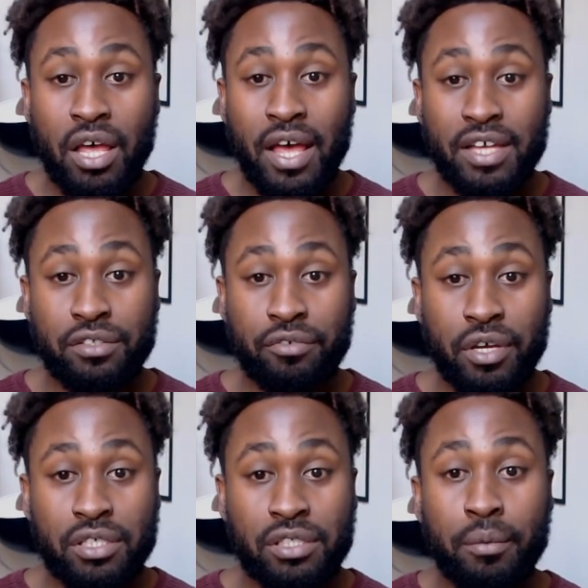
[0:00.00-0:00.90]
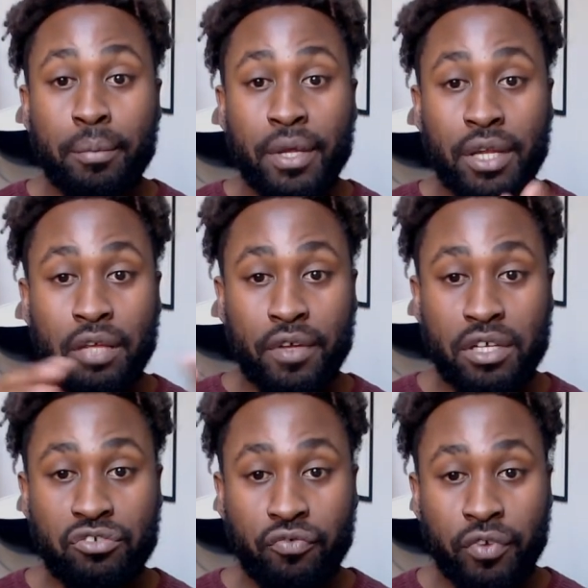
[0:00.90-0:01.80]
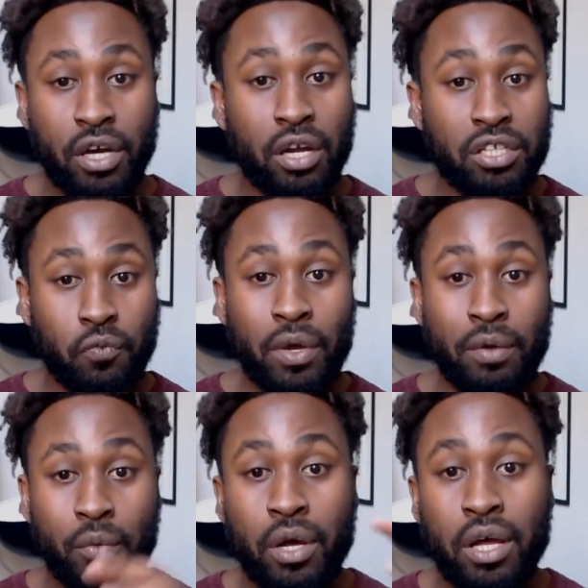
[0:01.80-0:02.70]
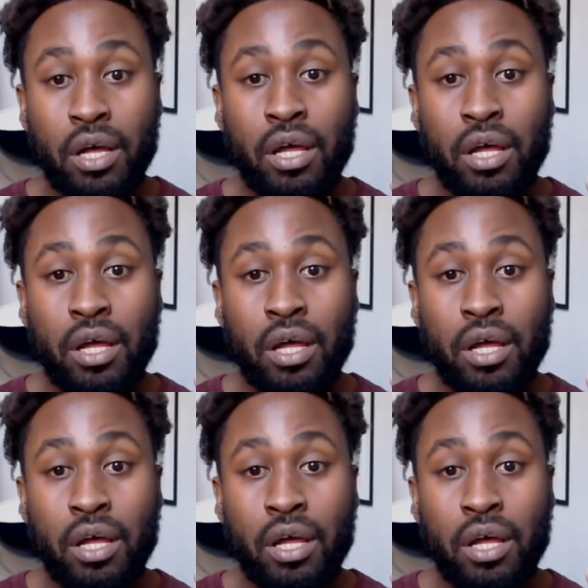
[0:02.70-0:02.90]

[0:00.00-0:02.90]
has thrust many of us, regardless of where we were,